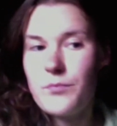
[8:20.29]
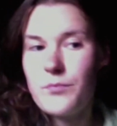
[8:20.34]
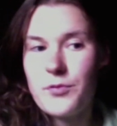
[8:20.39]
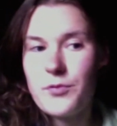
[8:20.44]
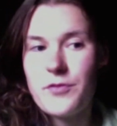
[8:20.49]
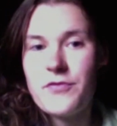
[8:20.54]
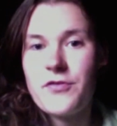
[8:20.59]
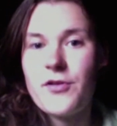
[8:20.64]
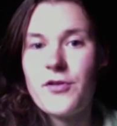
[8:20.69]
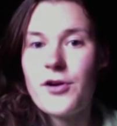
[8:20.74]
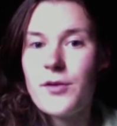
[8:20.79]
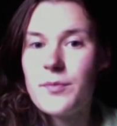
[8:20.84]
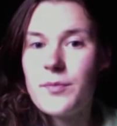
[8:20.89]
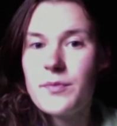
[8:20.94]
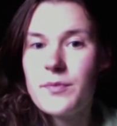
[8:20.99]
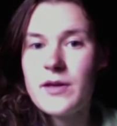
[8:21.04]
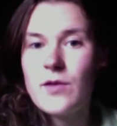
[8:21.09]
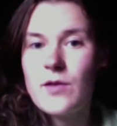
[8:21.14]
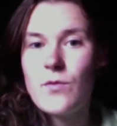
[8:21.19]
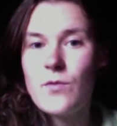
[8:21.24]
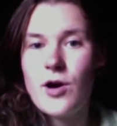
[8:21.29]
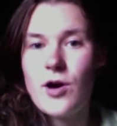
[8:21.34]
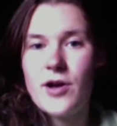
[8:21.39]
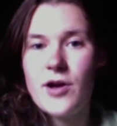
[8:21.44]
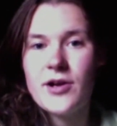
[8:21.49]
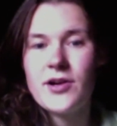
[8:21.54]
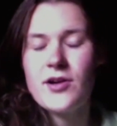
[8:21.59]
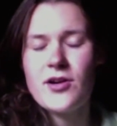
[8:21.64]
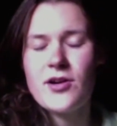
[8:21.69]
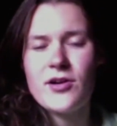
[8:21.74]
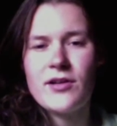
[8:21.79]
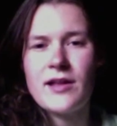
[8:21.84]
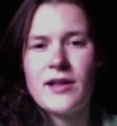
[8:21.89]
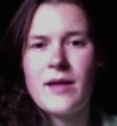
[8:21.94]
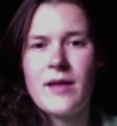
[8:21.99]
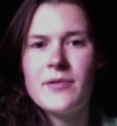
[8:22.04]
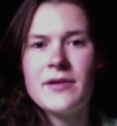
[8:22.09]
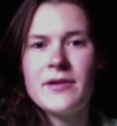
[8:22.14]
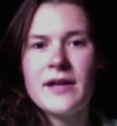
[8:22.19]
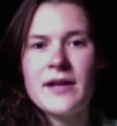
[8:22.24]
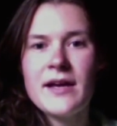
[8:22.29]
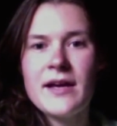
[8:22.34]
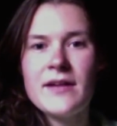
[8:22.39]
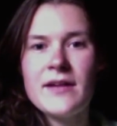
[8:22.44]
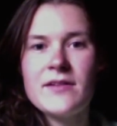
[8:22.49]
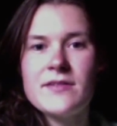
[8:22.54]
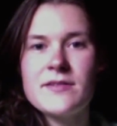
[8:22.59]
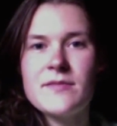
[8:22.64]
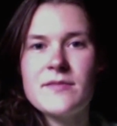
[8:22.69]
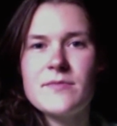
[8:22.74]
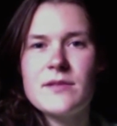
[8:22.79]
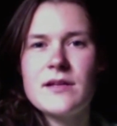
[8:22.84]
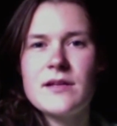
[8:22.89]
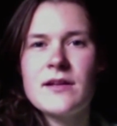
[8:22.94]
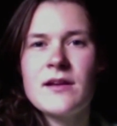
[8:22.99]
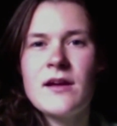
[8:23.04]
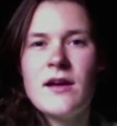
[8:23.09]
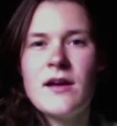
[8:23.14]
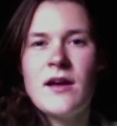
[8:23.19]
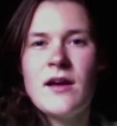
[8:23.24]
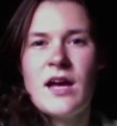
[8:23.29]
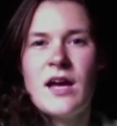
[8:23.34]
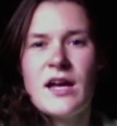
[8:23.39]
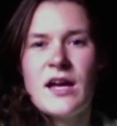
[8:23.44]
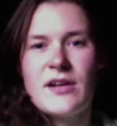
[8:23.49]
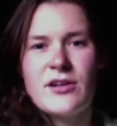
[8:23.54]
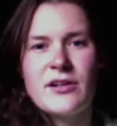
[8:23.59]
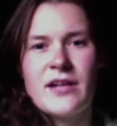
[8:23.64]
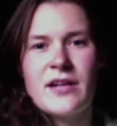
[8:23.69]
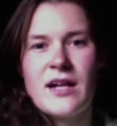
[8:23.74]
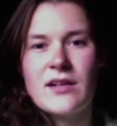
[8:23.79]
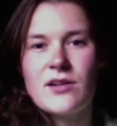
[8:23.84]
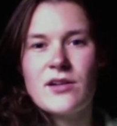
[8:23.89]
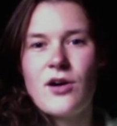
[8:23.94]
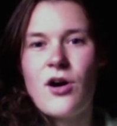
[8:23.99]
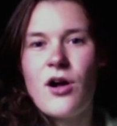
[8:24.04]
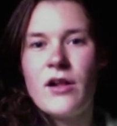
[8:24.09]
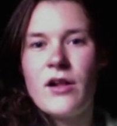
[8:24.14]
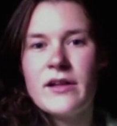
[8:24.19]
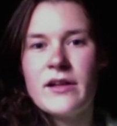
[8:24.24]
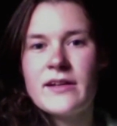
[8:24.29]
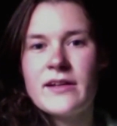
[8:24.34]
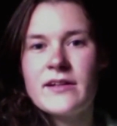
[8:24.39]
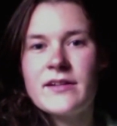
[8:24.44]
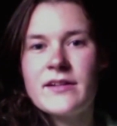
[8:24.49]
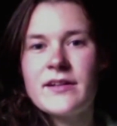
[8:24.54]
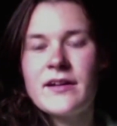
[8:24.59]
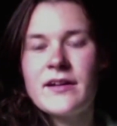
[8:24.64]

preferably water or lemonade or something, non-alcoholic,